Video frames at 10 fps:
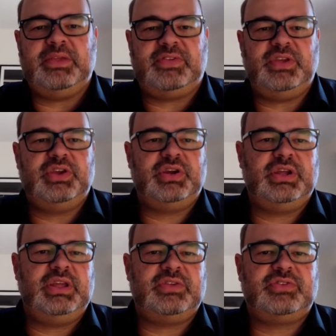piece here
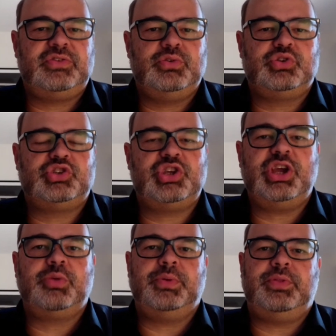is to
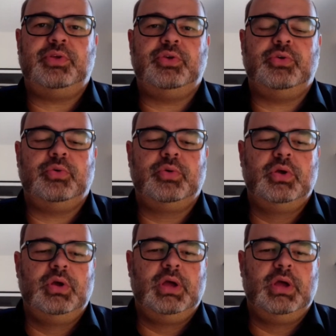share with you